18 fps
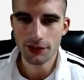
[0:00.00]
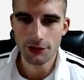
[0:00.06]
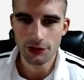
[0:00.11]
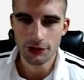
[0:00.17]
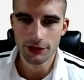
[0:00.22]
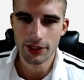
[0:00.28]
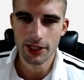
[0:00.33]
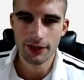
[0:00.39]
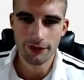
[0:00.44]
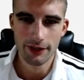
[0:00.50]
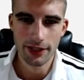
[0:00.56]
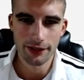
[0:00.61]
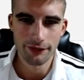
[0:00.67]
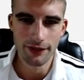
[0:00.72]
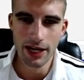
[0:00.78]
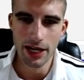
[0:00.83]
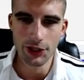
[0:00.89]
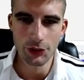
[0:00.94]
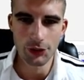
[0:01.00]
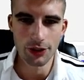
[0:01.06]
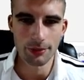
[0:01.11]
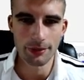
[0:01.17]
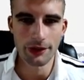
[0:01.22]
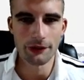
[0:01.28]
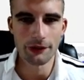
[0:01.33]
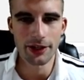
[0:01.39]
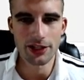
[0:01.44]
I usually try to find a value or
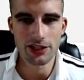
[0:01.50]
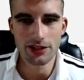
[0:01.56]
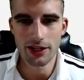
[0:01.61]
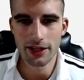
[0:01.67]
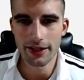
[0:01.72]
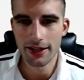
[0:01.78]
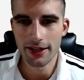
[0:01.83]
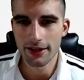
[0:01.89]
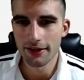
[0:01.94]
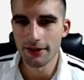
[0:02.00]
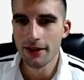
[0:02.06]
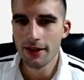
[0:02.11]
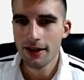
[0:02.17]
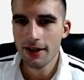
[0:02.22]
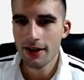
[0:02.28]
a mid-range tight end.